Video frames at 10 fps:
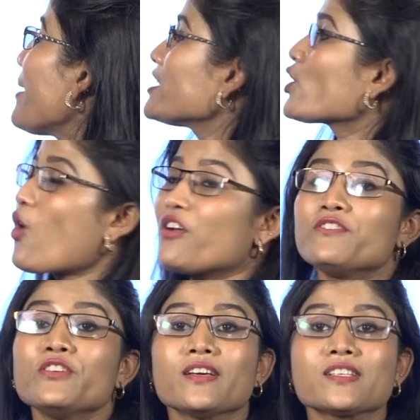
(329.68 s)
by the
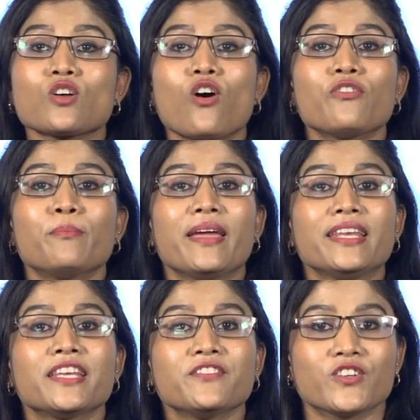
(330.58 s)
confluence of
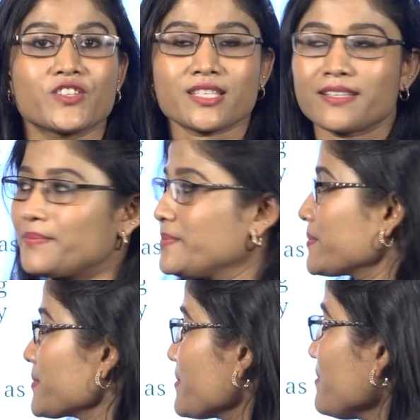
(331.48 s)
many rivers.
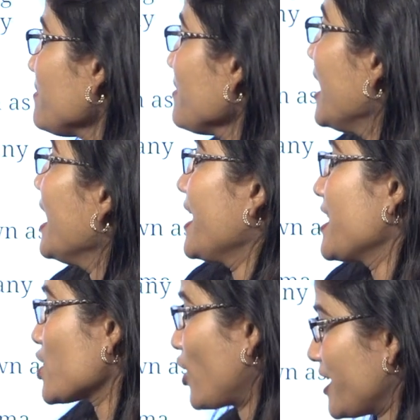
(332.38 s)
In
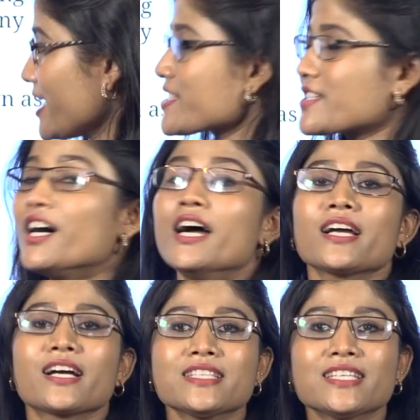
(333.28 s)
this context,
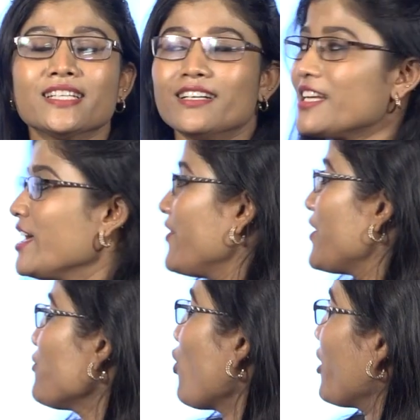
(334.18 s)
consider
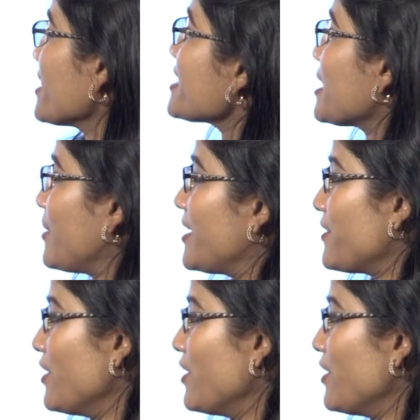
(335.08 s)
the following statement.